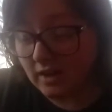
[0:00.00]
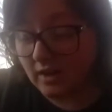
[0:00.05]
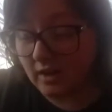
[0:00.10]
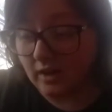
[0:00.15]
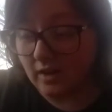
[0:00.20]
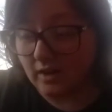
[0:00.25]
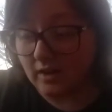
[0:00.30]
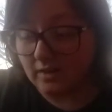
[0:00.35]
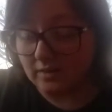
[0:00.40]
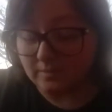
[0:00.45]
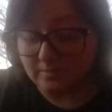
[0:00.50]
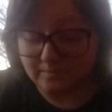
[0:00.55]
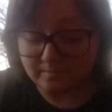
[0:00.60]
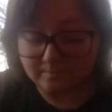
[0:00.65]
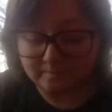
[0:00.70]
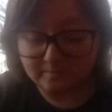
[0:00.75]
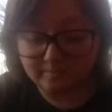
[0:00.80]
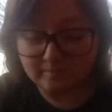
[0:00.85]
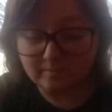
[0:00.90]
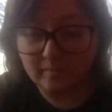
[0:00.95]

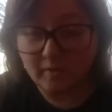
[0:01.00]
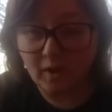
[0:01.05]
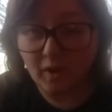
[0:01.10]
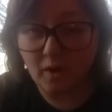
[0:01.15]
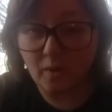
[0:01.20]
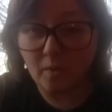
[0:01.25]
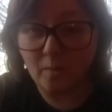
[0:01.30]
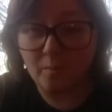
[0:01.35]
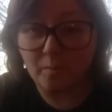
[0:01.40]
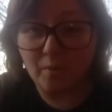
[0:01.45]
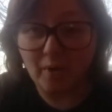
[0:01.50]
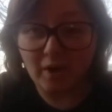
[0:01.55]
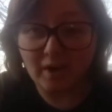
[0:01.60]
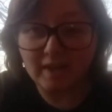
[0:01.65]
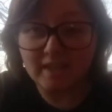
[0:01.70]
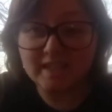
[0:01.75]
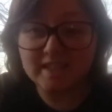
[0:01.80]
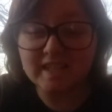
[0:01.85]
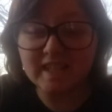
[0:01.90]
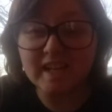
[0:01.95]
Um,
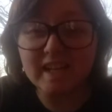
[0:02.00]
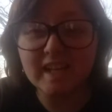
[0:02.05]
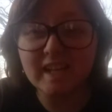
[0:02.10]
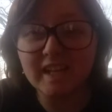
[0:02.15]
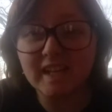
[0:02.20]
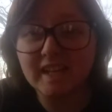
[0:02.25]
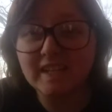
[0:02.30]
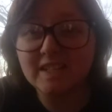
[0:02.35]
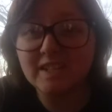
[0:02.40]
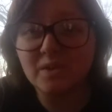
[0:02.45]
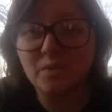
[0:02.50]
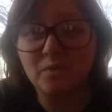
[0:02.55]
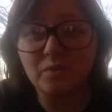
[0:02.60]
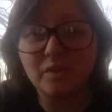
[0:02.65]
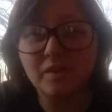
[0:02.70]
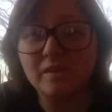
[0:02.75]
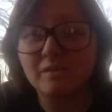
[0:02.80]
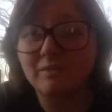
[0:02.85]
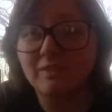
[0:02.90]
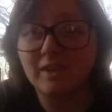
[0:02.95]
but it's the
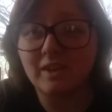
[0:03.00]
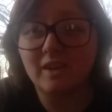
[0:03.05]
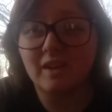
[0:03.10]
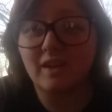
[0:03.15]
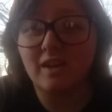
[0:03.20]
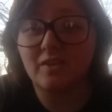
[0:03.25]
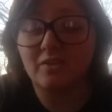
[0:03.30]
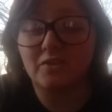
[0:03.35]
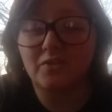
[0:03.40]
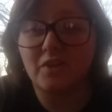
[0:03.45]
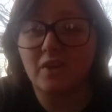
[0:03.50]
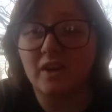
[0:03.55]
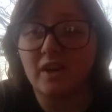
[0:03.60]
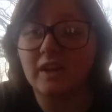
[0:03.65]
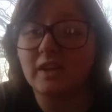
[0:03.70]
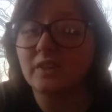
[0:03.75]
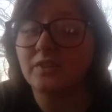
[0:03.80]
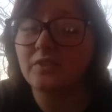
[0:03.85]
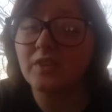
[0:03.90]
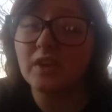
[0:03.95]
only really other thing I
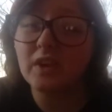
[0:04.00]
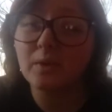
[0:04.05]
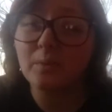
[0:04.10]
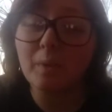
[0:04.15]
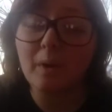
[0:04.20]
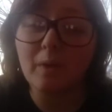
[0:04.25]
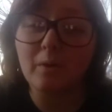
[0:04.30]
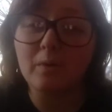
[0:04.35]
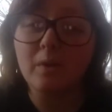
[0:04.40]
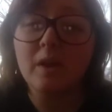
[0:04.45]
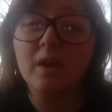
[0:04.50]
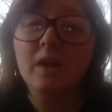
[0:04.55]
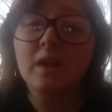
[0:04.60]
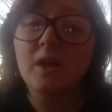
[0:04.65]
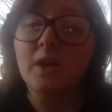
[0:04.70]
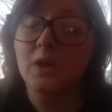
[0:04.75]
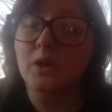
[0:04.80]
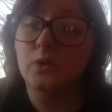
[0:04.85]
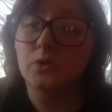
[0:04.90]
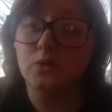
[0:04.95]
can think about
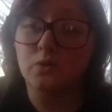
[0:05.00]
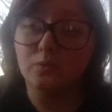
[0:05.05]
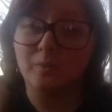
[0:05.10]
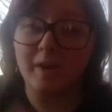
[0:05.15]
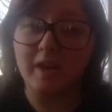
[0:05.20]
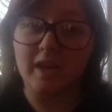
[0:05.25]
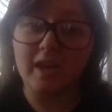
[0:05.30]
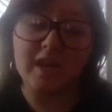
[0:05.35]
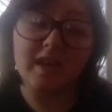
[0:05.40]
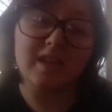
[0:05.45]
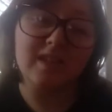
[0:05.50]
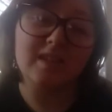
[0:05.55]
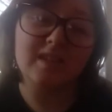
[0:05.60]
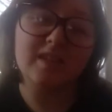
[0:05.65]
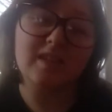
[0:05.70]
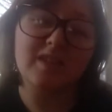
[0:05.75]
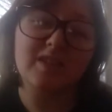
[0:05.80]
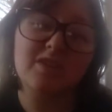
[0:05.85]
to make it